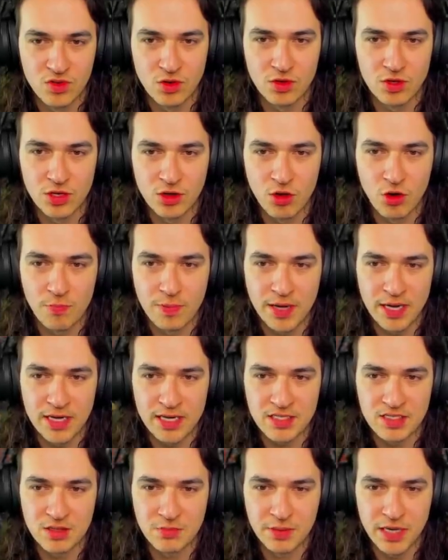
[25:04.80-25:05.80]
you go
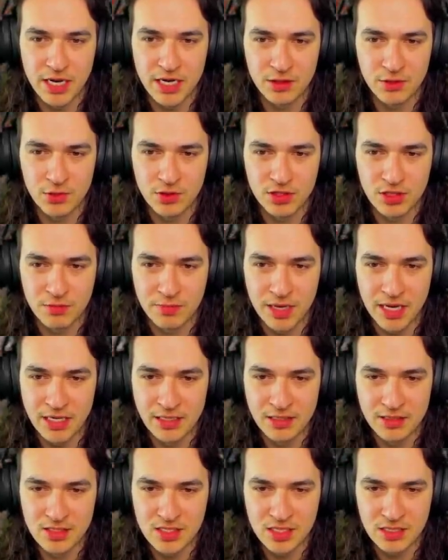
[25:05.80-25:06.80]
past the battle with the
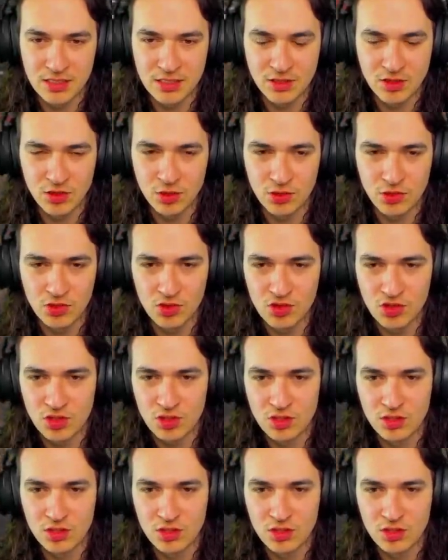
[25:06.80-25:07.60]
maidens and the dudes.